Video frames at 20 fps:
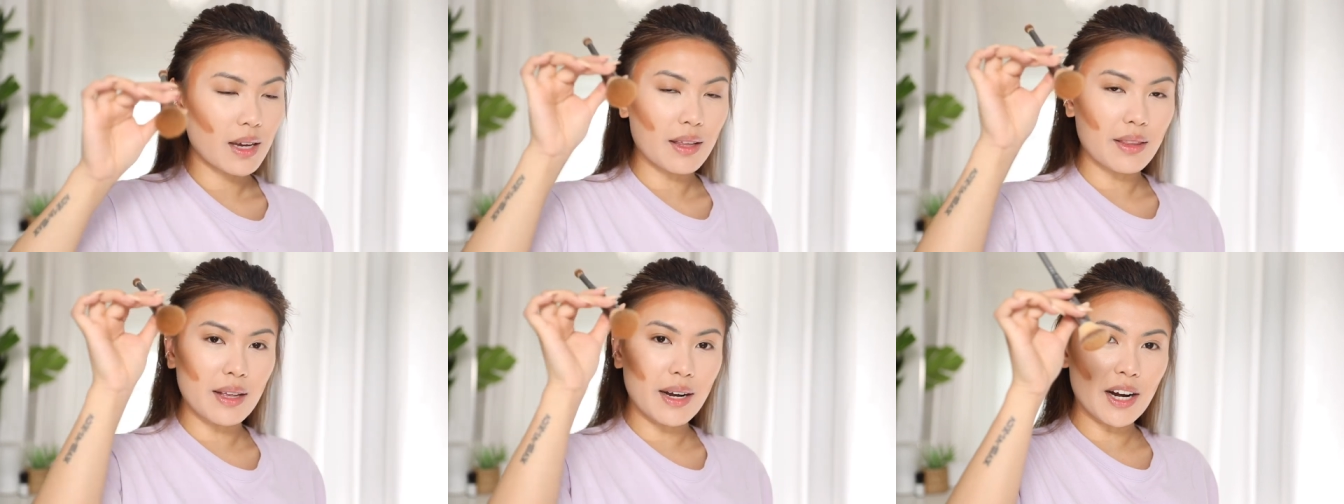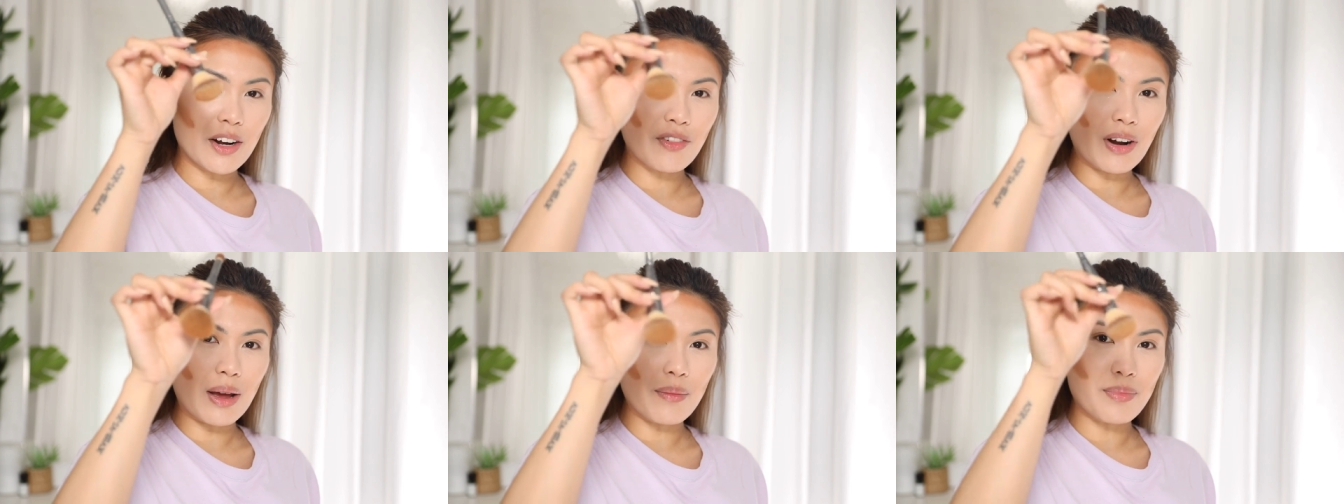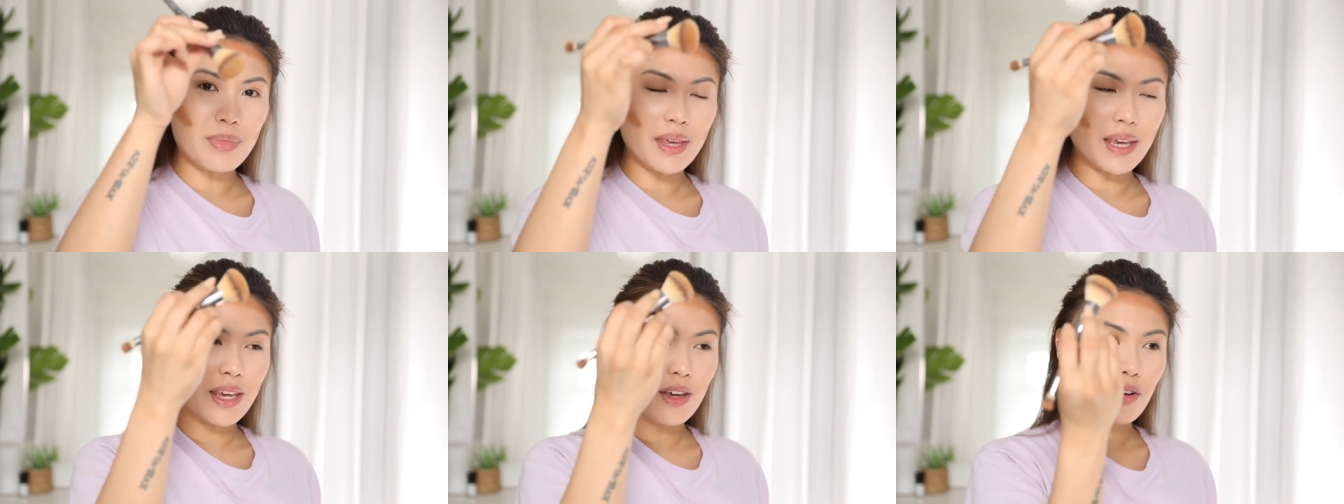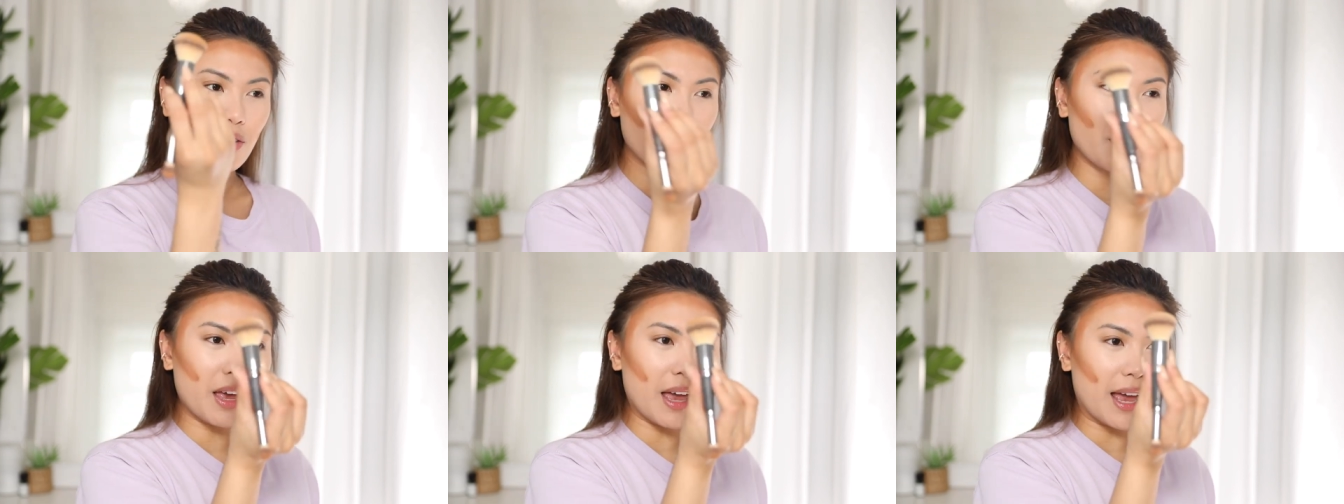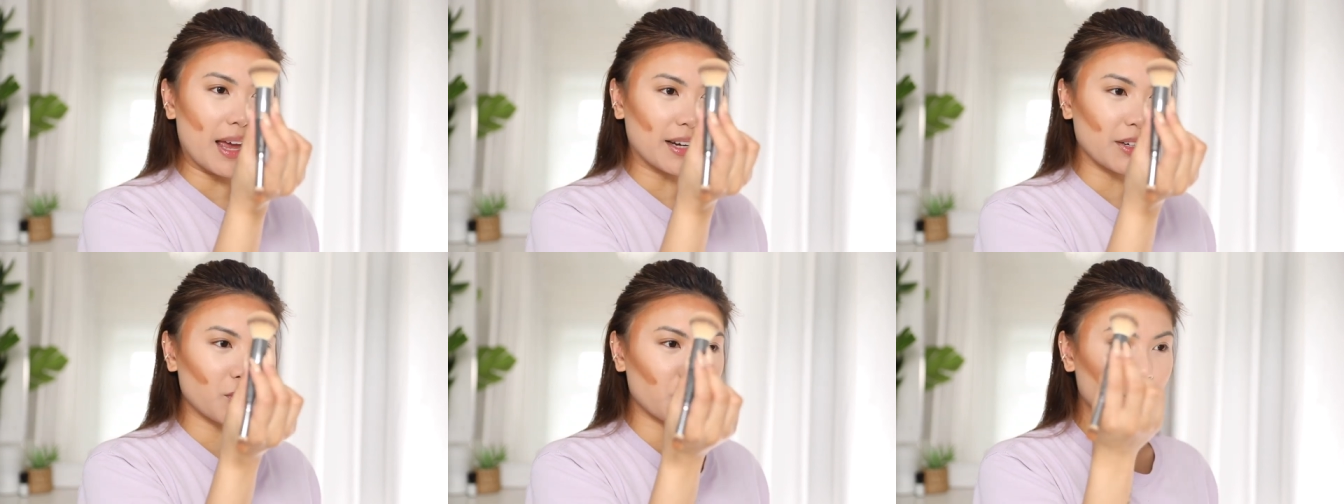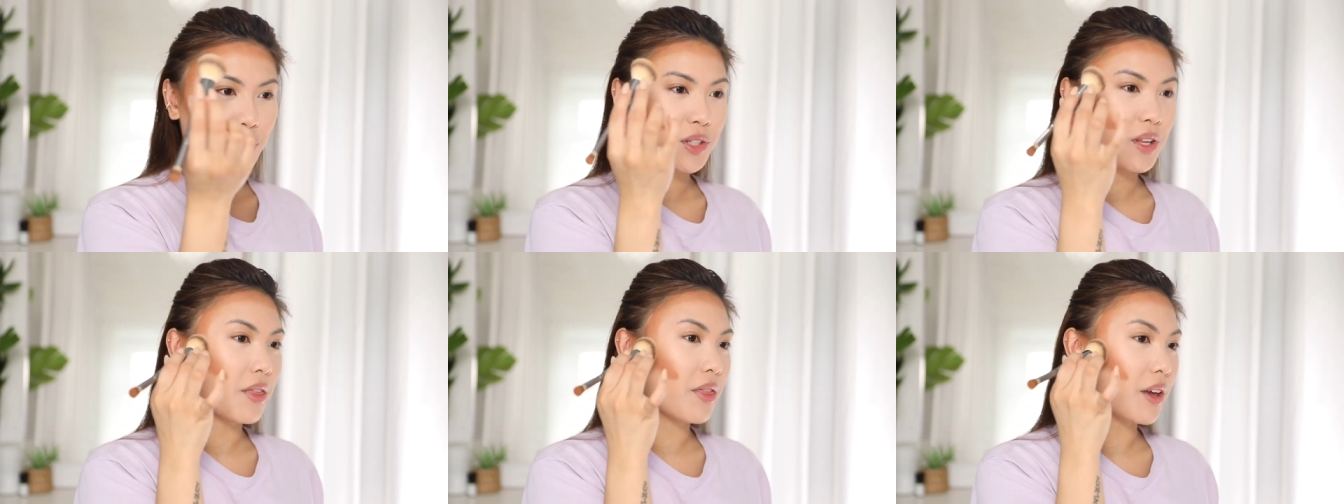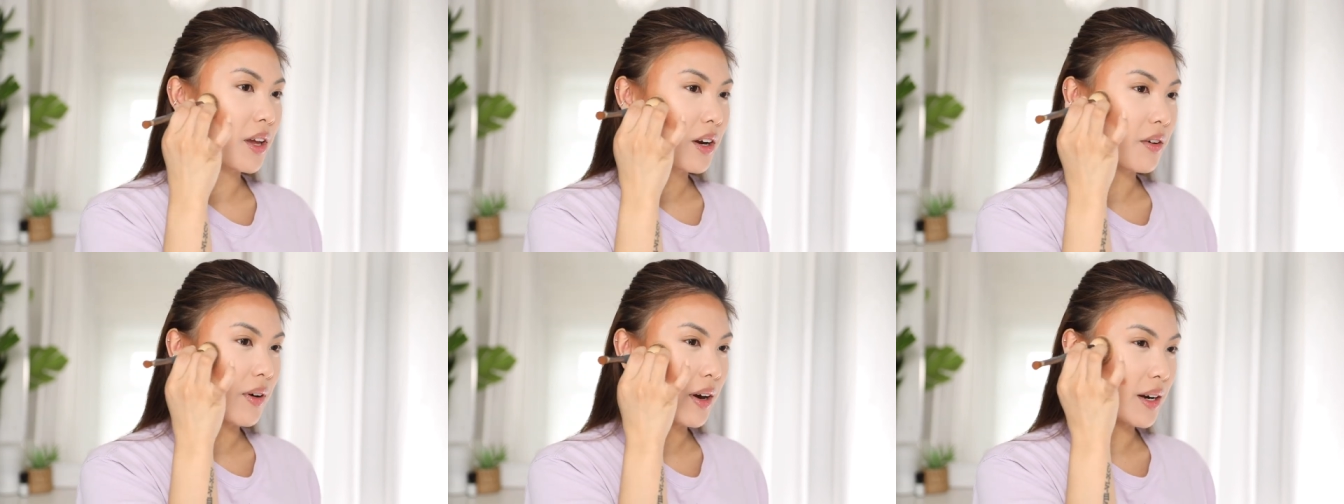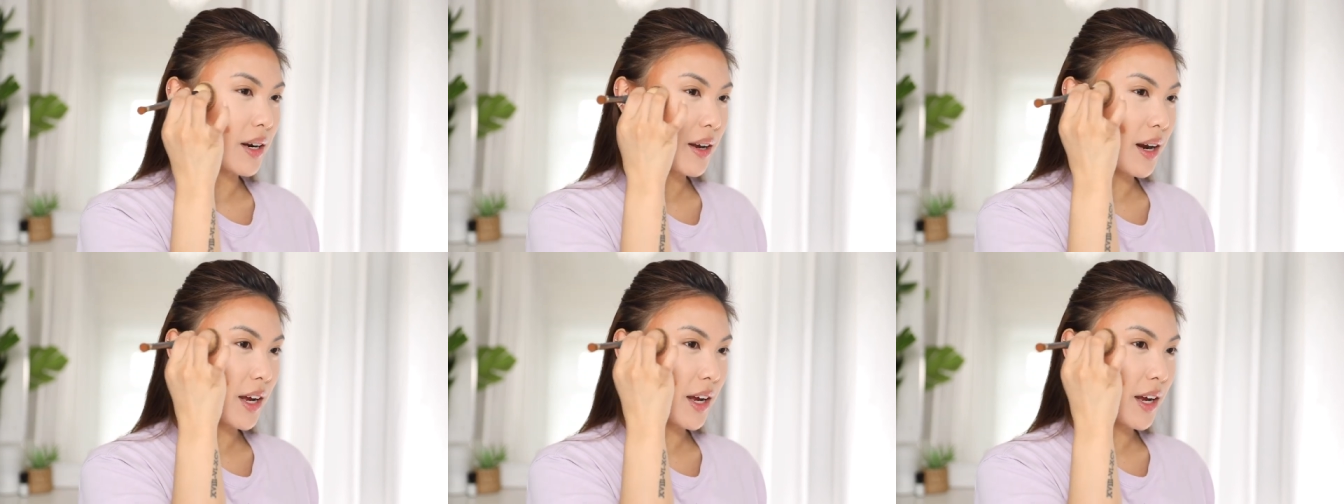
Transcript: And then I grab the other end, which is a thicker end,